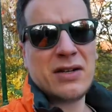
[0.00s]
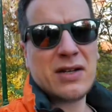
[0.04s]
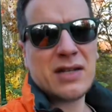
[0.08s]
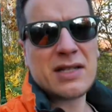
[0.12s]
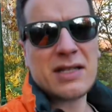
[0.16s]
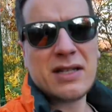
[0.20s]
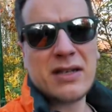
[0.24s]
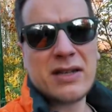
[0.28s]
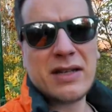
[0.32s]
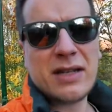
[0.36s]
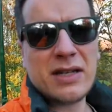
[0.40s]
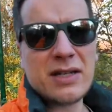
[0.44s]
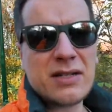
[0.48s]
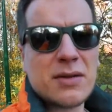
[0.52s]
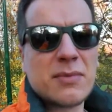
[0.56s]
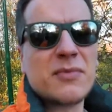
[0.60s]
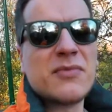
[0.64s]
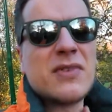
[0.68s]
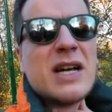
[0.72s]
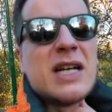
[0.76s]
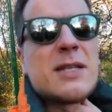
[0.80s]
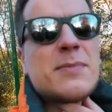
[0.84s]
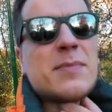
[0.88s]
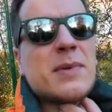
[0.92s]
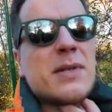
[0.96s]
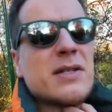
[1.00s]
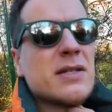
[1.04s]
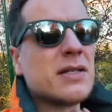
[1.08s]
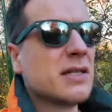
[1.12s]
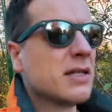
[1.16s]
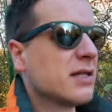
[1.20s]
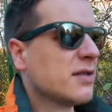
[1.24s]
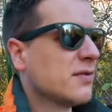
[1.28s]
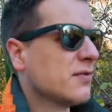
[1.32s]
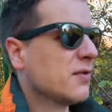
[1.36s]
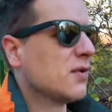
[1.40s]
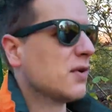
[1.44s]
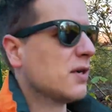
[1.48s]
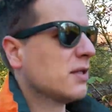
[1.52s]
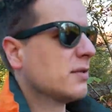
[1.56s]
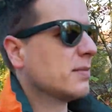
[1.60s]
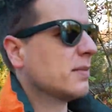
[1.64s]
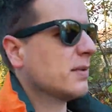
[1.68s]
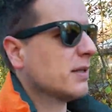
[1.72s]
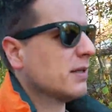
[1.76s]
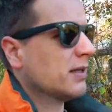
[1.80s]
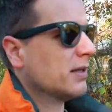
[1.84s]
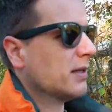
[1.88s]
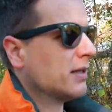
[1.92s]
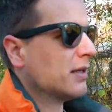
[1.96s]
can still hear some raspiness in his voice,
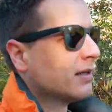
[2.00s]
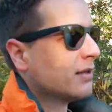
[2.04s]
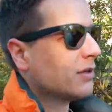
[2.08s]
but...